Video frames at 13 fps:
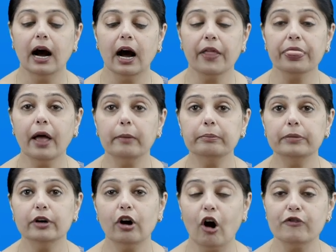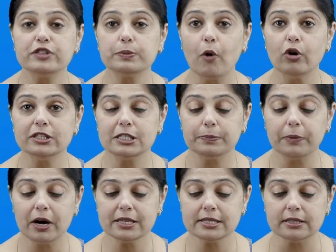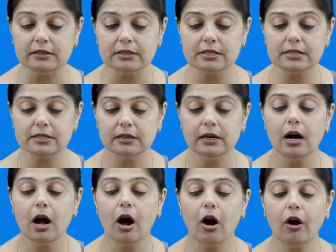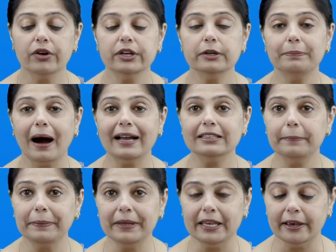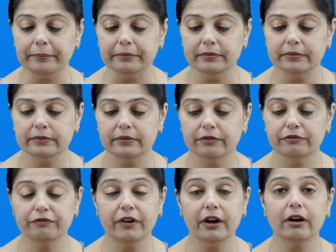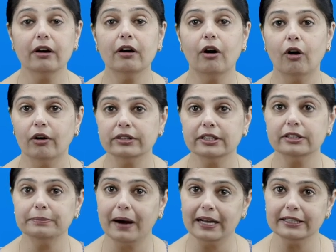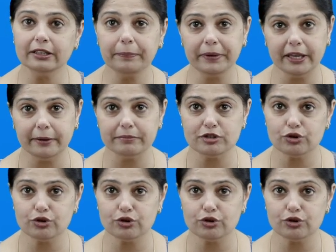a number of sportspersons honored by the PM were honored by the PM.